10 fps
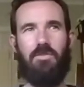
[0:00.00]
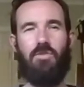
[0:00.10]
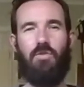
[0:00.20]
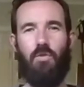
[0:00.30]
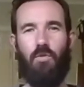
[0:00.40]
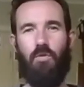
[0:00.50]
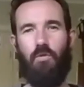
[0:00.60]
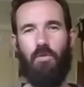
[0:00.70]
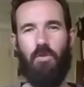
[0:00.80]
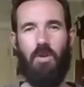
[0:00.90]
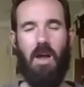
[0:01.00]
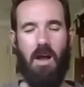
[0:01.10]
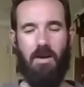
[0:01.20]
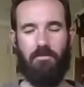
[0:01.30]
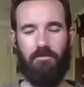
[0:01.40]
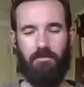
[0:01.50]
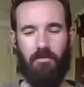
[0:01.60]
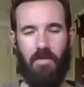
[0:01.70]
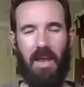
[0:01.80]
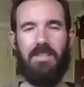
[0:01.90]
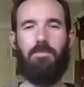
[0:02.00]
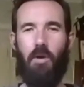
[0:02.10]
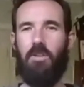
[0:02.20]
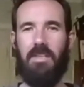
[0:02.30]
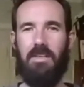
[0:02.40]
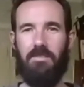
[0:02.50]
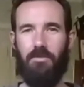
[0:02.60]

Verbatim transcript: too um, expertly